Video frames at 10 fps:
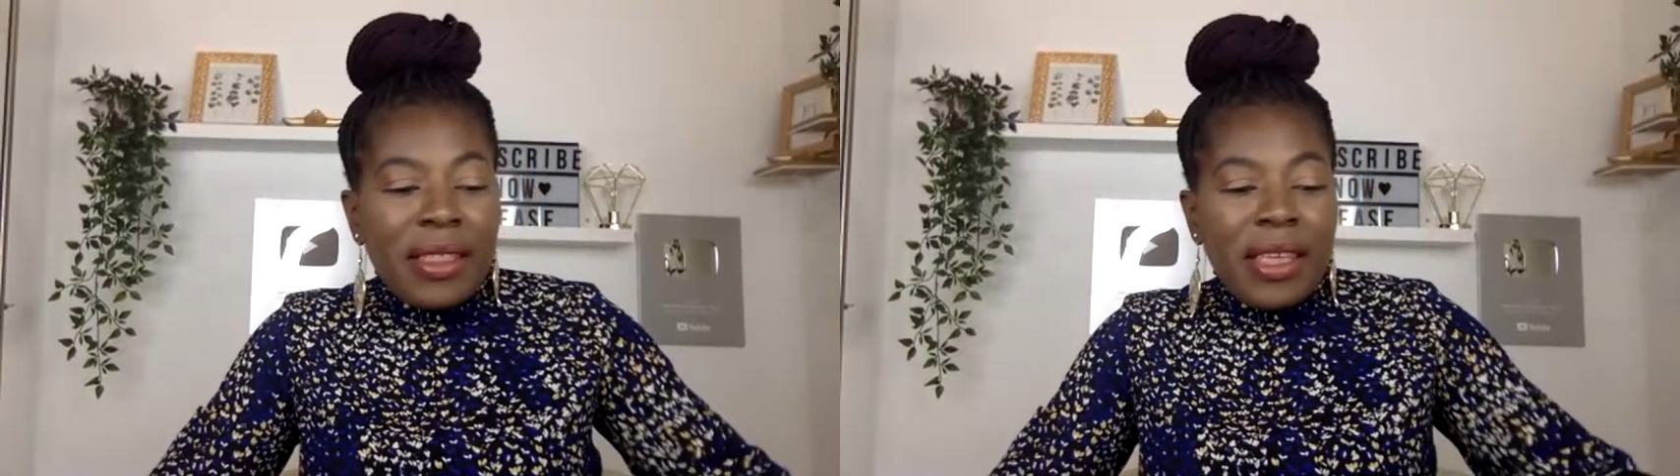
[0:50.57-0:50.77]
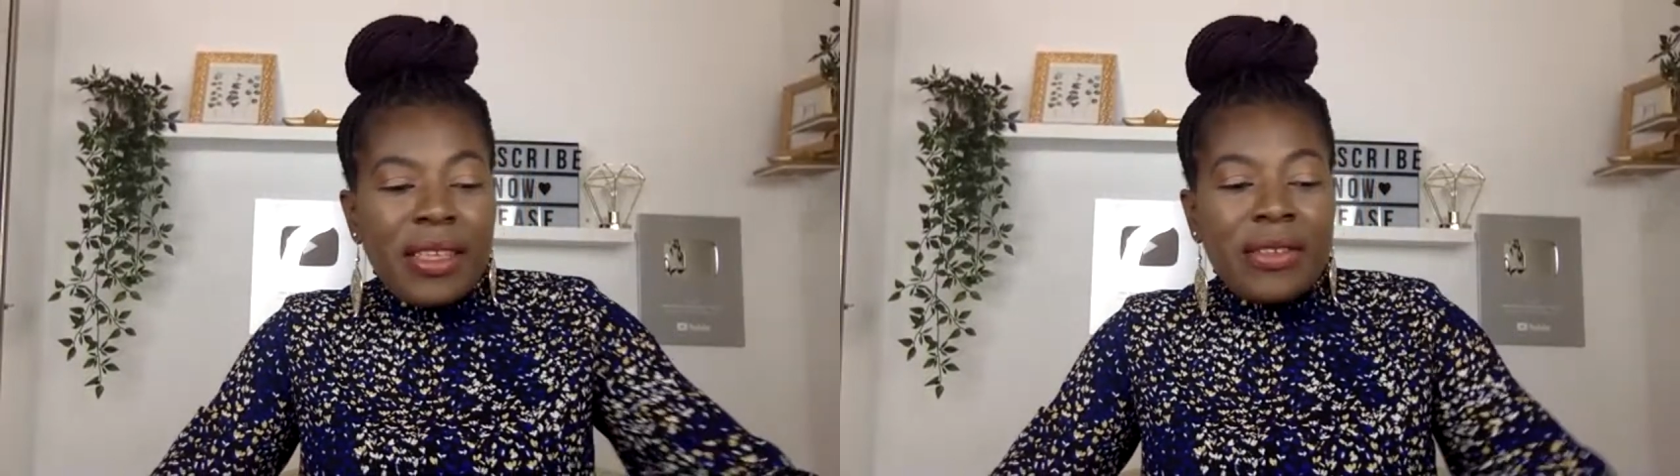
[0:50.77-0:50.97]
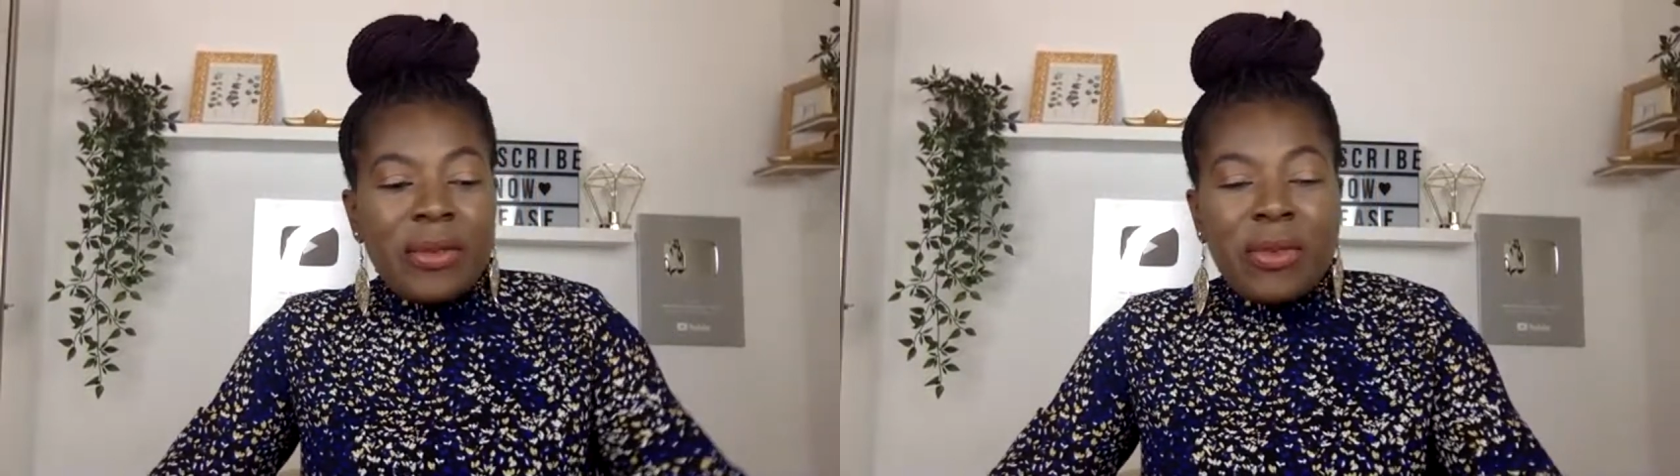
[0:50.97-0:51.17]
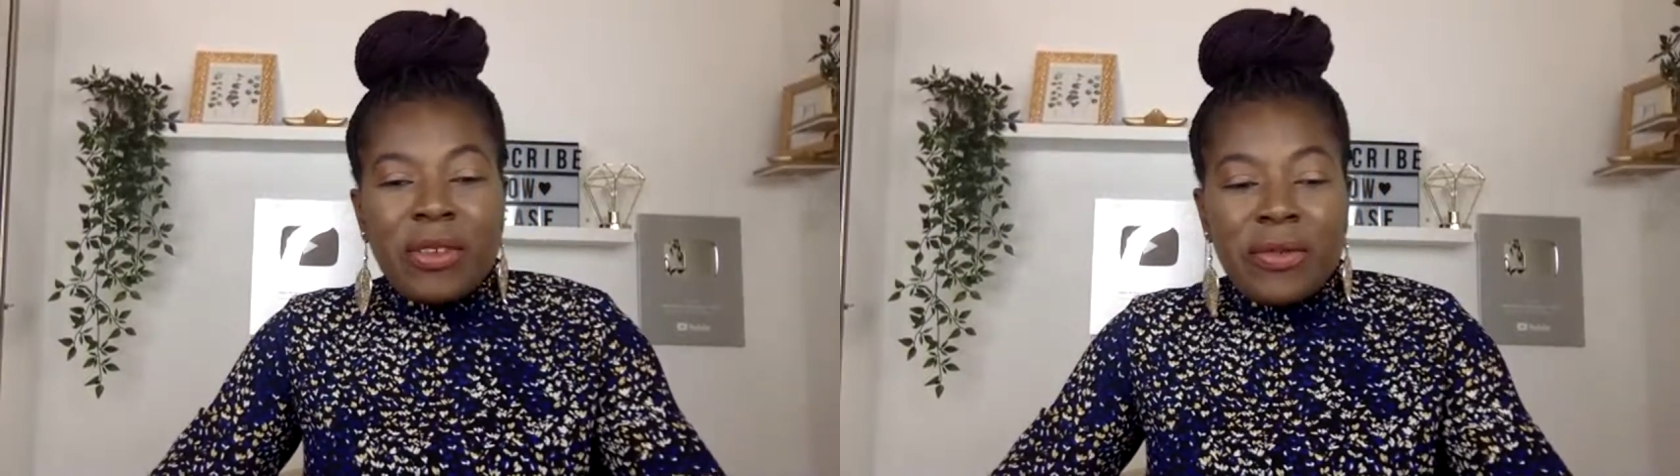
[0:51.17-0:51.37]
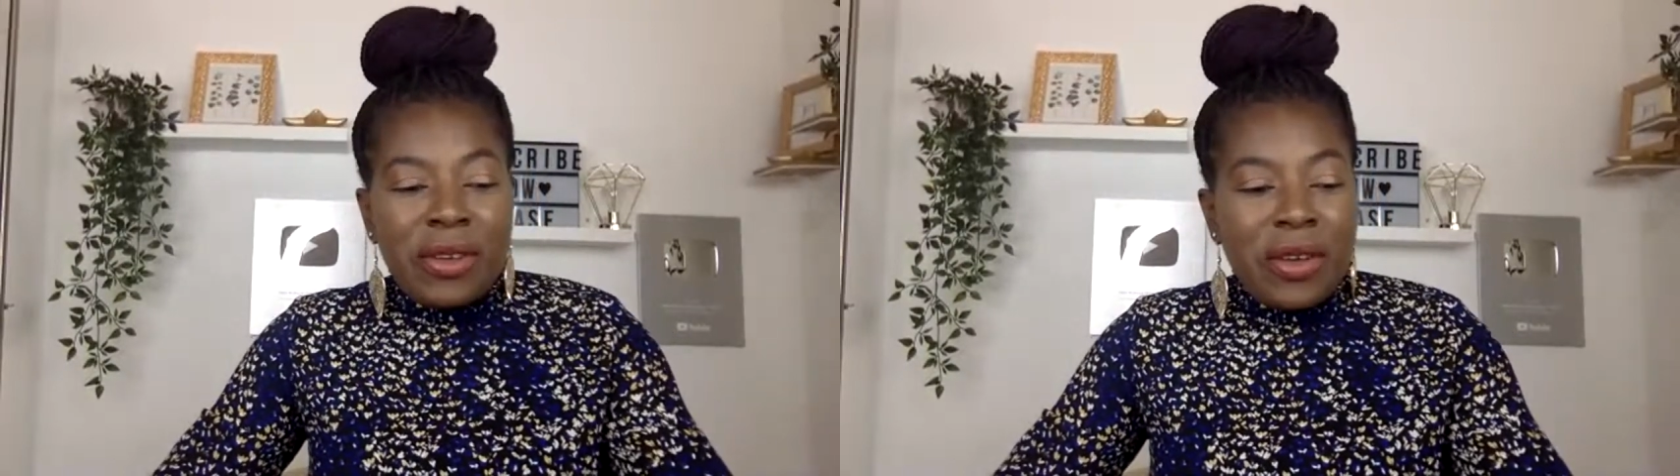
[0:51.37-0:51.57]
Thank you so
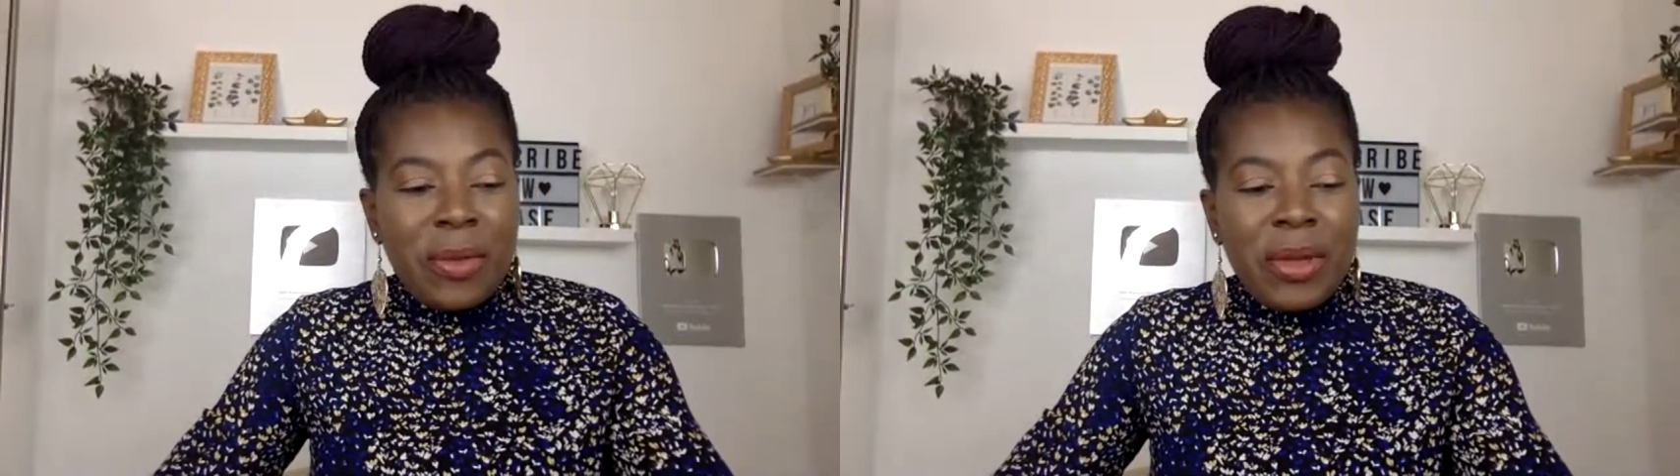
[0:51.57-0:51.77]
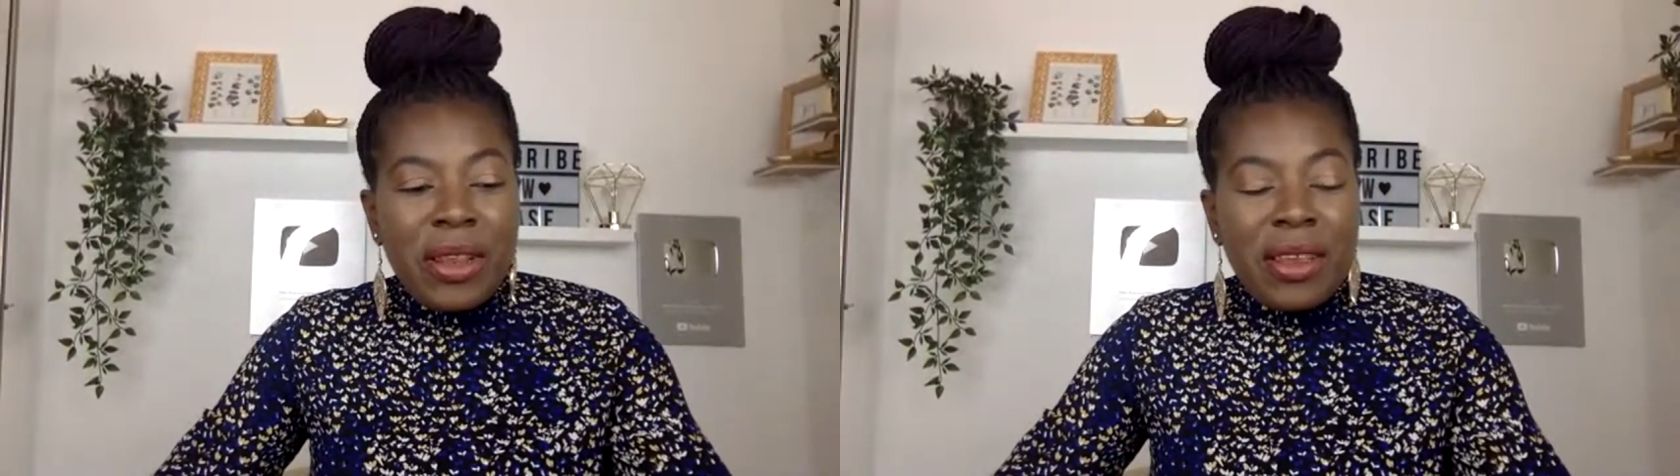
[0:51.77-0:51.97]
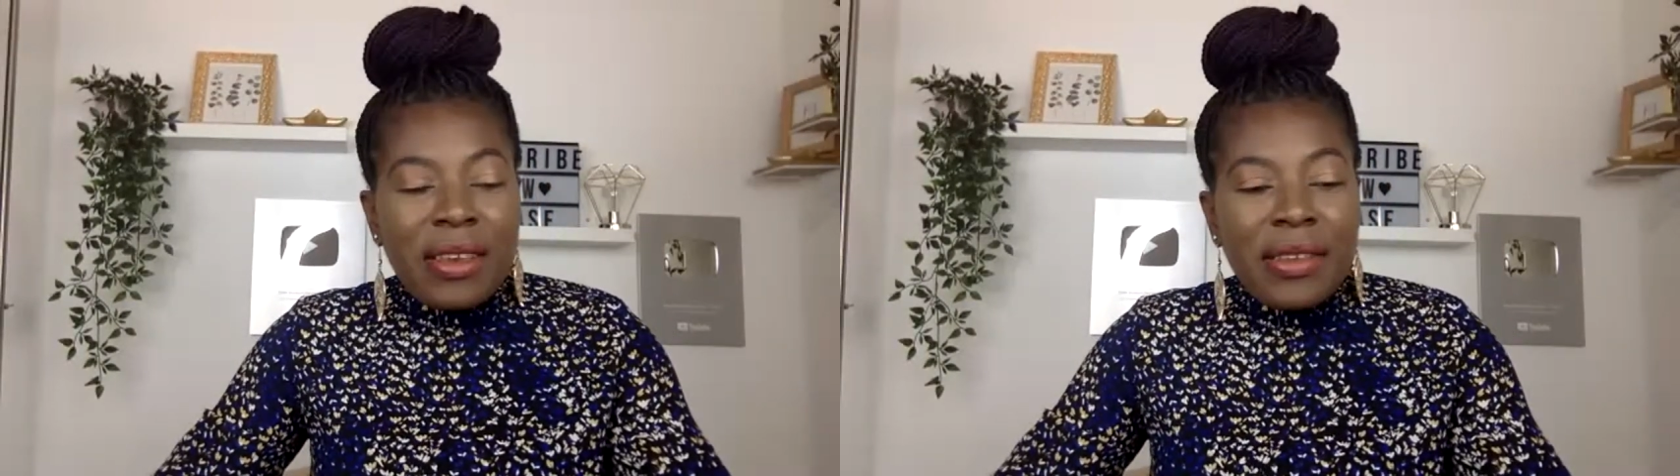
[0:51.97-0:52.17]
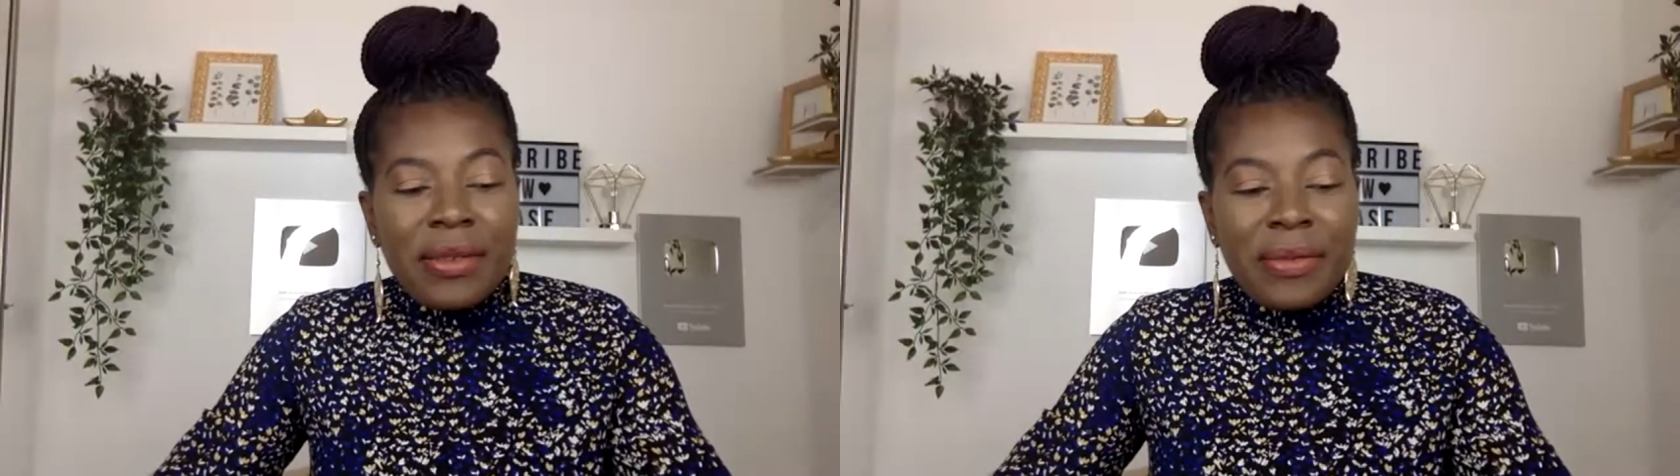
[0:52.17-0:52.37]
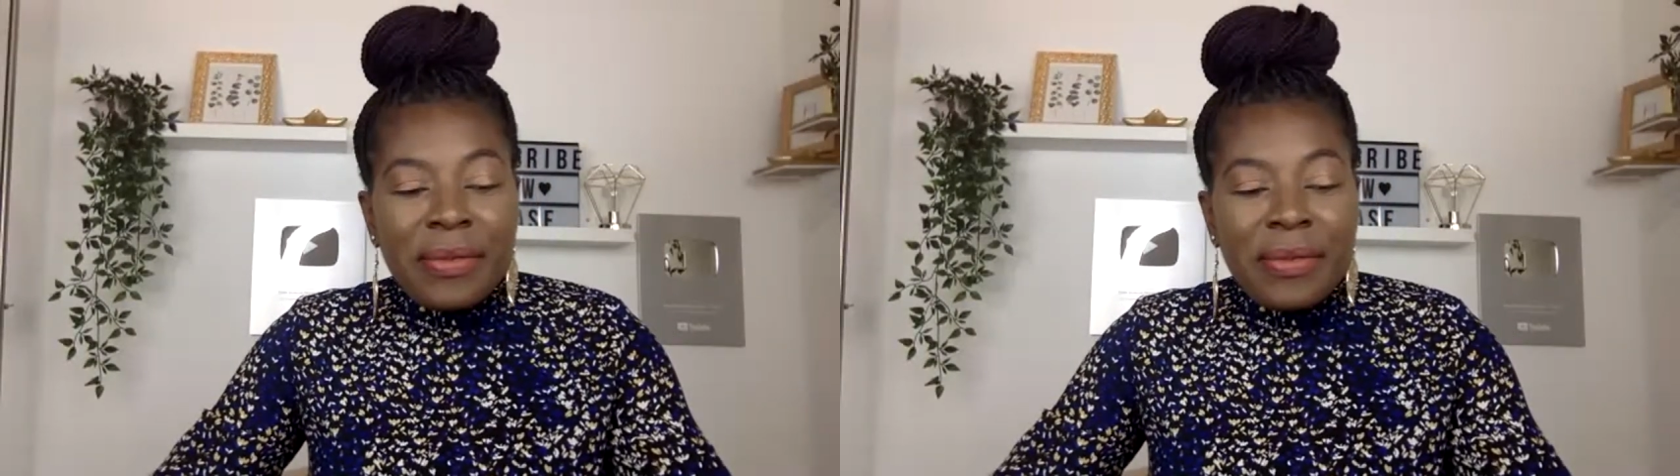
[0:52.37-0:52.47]
much for coming in.